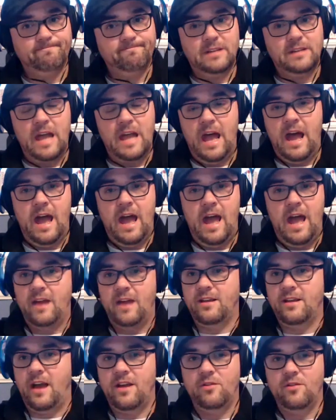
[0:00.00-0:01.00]

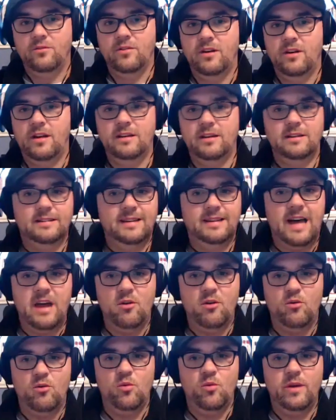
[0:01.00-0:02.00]
I
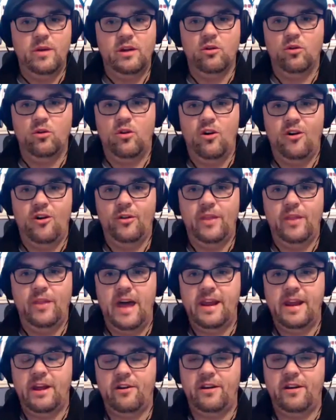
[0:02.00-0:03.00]
don't wiggle on
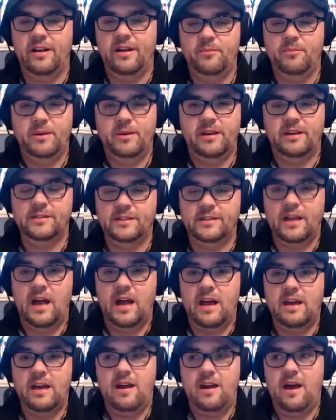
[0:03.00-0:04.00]
that area, because
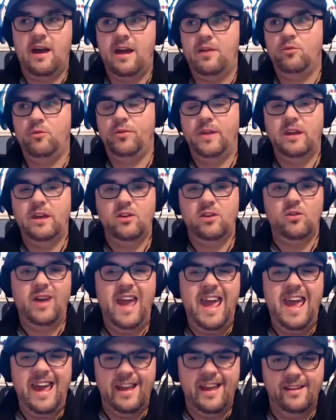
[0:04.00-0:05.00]
I don't think you
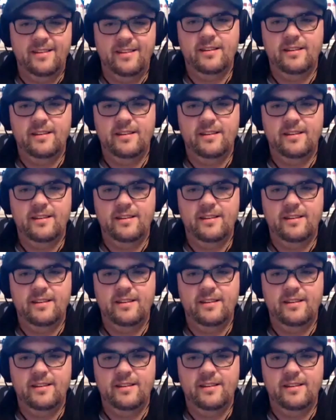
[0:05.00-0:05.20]
can.